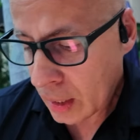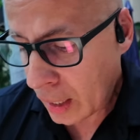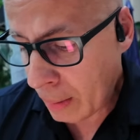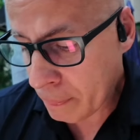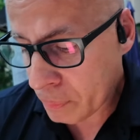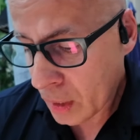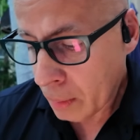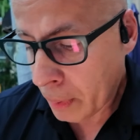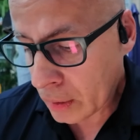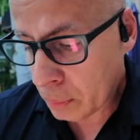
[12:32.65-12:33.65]

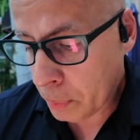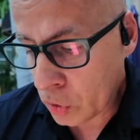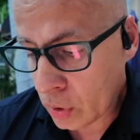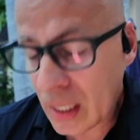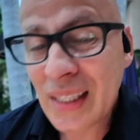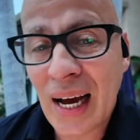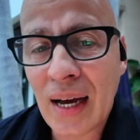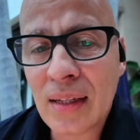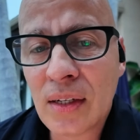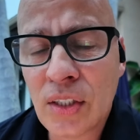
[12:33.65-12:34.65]
But you need
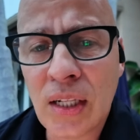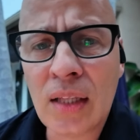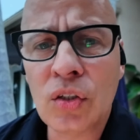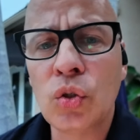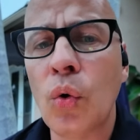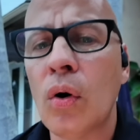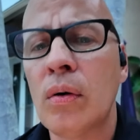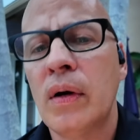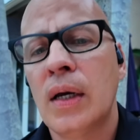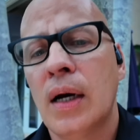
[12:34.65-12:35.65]
that. There's another
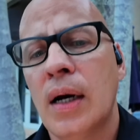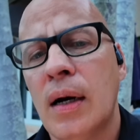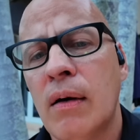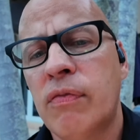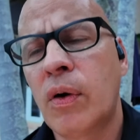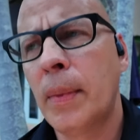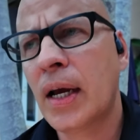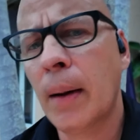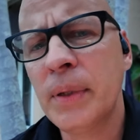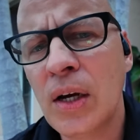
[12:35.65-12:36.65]
tool from
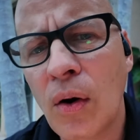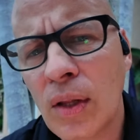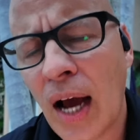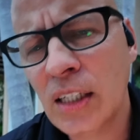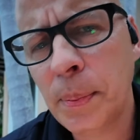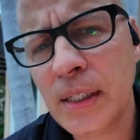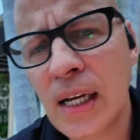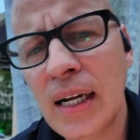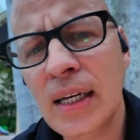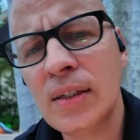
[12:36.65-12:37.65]
a company called iSpeed
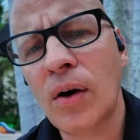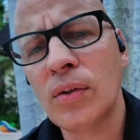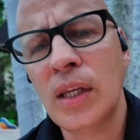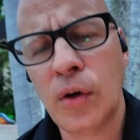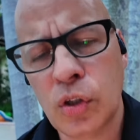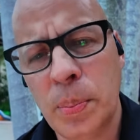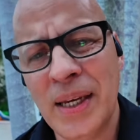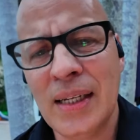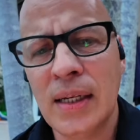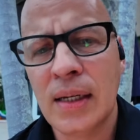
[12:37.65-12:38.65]
to Lead called Deal
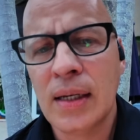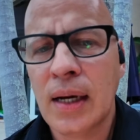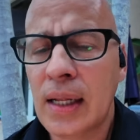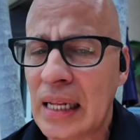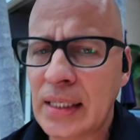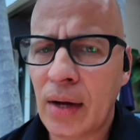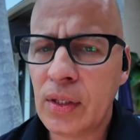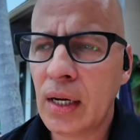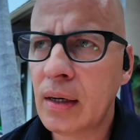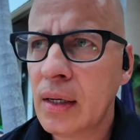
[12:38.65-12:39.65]
Speed that's
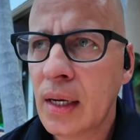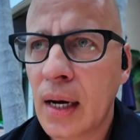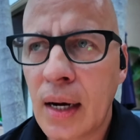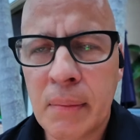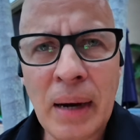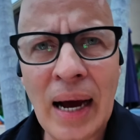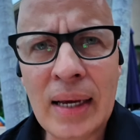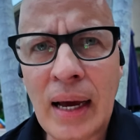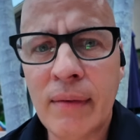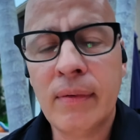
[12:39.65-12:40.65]
out there.
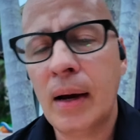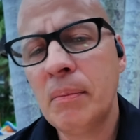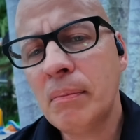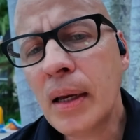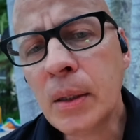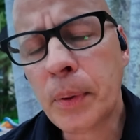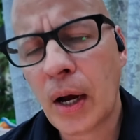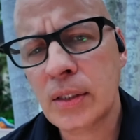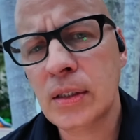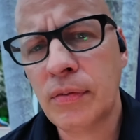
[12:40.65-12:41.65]
I'm in the
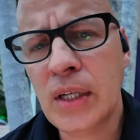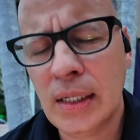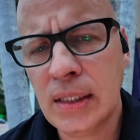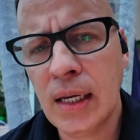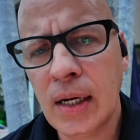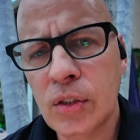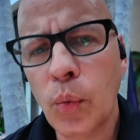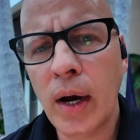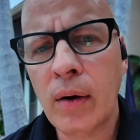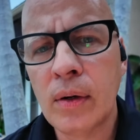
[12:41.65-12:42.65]
process of testing it as
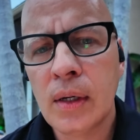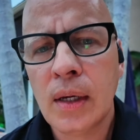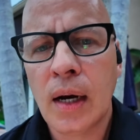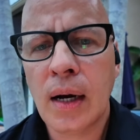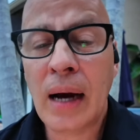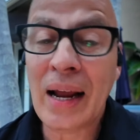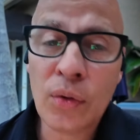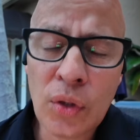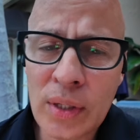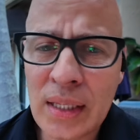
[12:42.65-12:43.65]
well. I
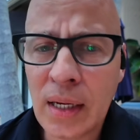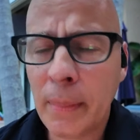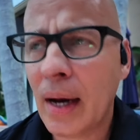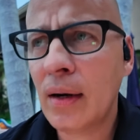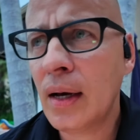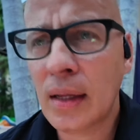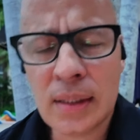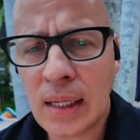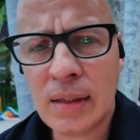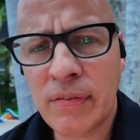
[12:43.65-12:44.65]
don't know anything about it
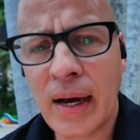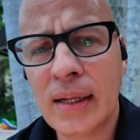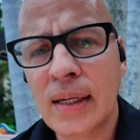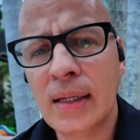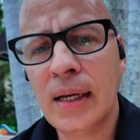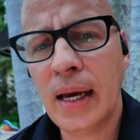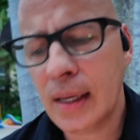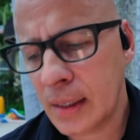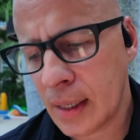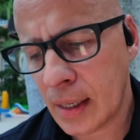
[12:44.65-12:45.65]
other than the fact that,
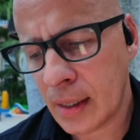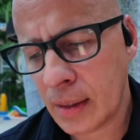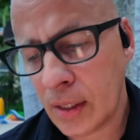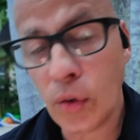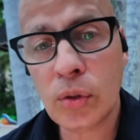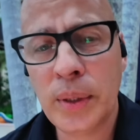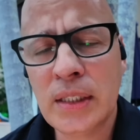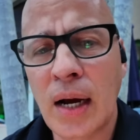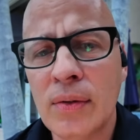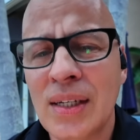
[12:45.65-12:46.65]
hey, the owner
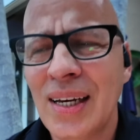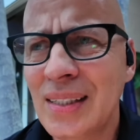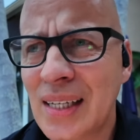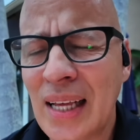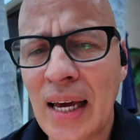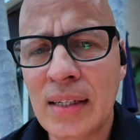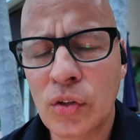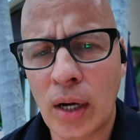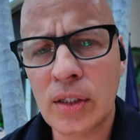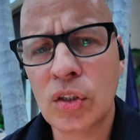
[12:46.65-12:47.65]
reached out and said, hey,
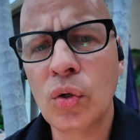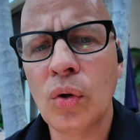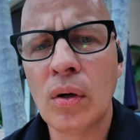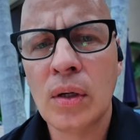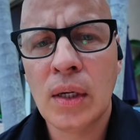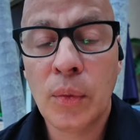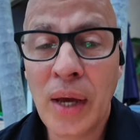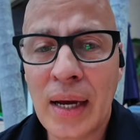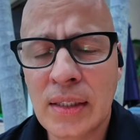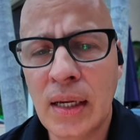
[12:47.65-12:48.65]
try this tool.
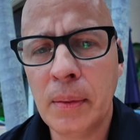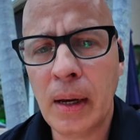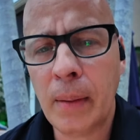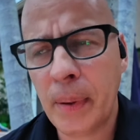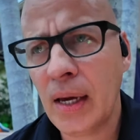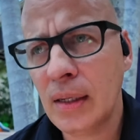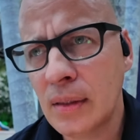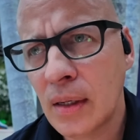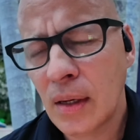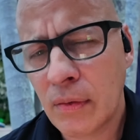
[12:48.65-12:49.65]
We actually
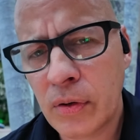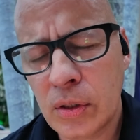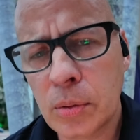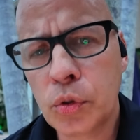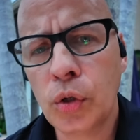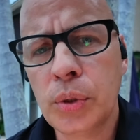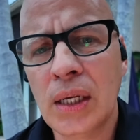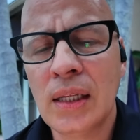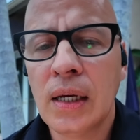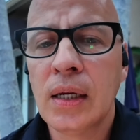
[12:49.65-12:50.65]
paid for a
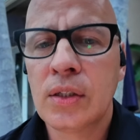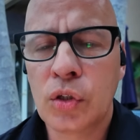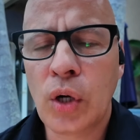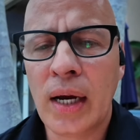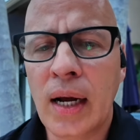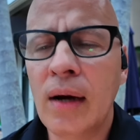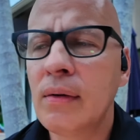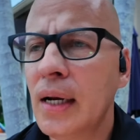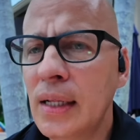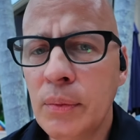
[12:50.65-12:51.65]
subscription to try it
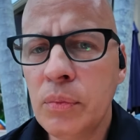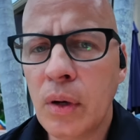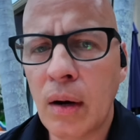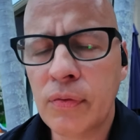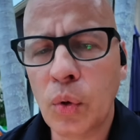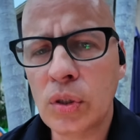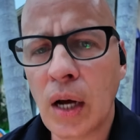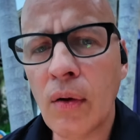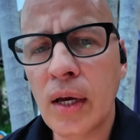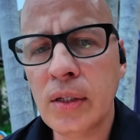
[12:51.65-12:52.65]
out. And then, of course,
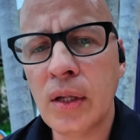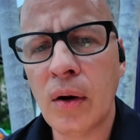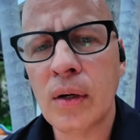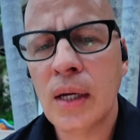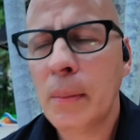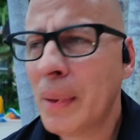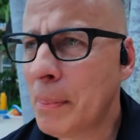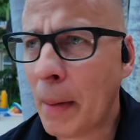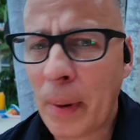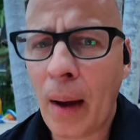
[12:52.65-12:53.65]
I'll let you know.
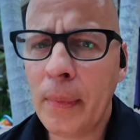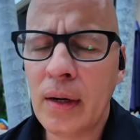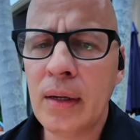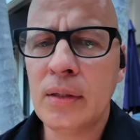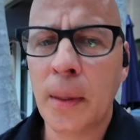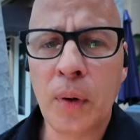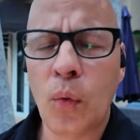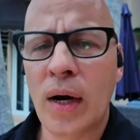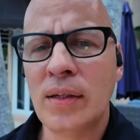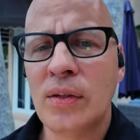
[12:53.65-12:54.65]
But my primary,
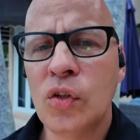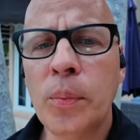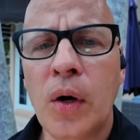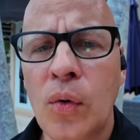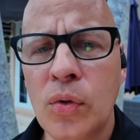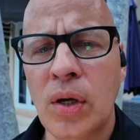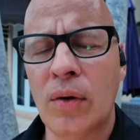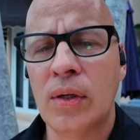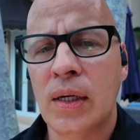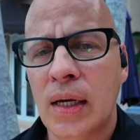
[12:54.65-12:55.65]
numero
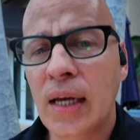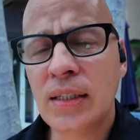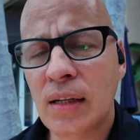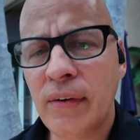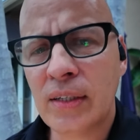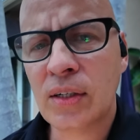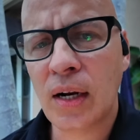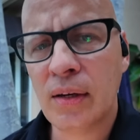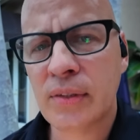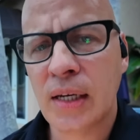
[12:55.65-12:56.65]
uno, is
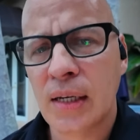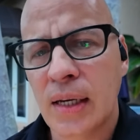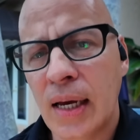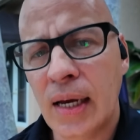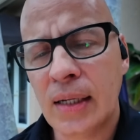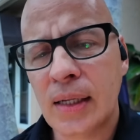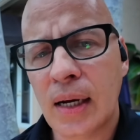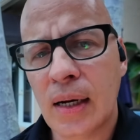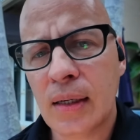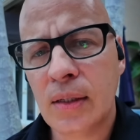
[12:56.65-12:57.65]
Investor Lift. And
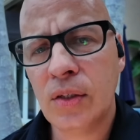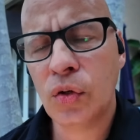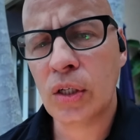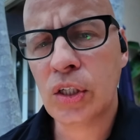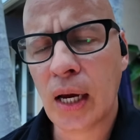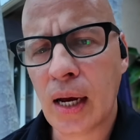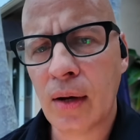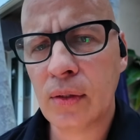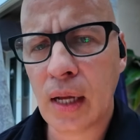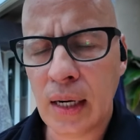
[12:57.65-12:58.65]
you can check
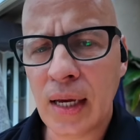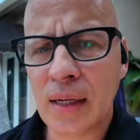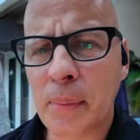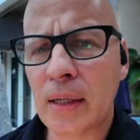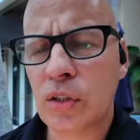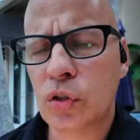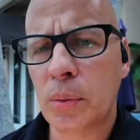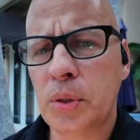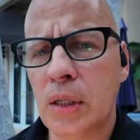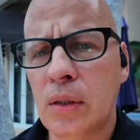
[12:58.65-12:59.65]
out a link in my
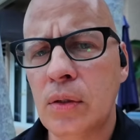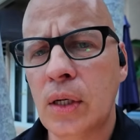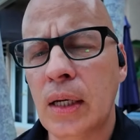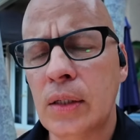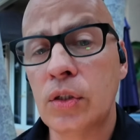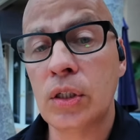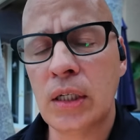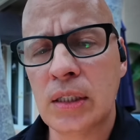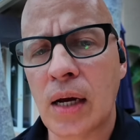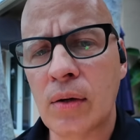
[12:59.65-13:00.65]
description. There's a
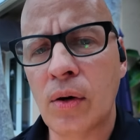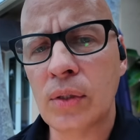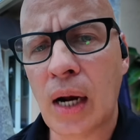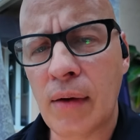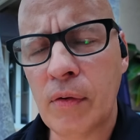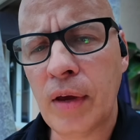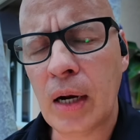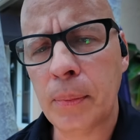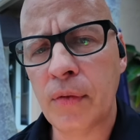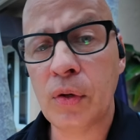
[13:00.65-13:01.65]
discount code that I have
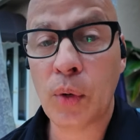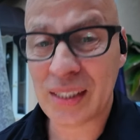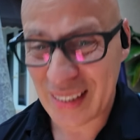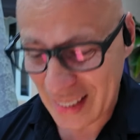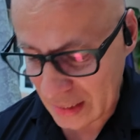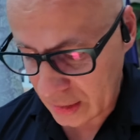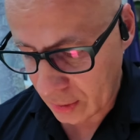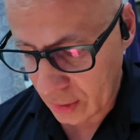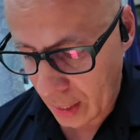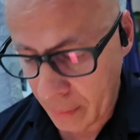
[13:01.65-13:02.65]
available if you wanted to
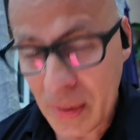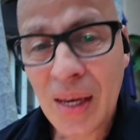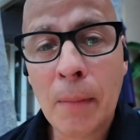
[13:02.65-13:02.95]
consider that.